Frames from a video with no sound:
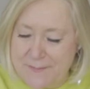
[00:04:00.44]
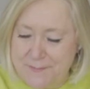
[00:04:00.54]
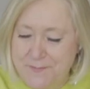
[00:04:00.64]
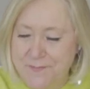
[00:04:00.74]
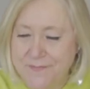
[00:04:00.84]
me.
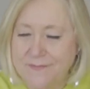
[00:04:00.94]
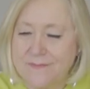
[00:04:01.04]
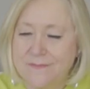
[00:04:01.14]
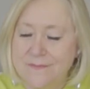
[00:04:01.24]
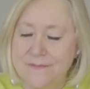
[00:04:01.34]

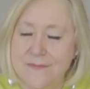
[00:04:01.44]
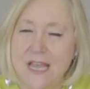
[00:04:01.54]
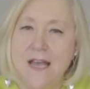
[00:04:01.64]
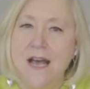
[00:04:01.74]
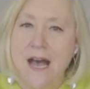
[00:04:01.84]

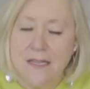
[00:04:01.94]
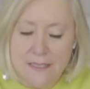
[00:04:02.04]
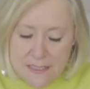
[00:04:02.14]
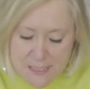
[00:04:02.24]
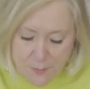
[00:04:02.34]
A
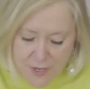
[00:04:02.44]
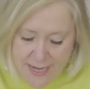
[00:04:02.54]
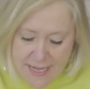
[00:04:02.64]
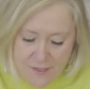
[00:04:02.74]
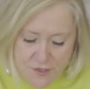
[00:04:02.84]
little
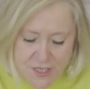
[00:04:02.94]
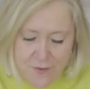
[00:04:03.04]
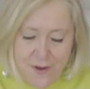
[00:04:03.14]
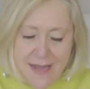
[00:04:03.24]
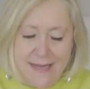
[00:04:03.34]
spring allergy,
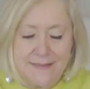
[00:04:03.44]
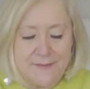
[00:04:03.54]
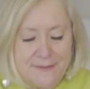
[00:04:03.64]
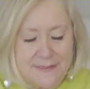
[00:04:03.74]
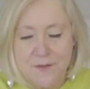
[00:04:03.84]
right?
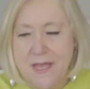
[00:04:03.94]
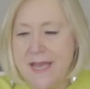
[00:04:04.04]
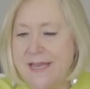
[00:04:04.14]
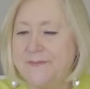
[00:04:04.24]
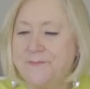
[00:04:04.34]

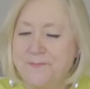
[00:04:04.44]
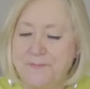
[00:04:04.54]
Okay.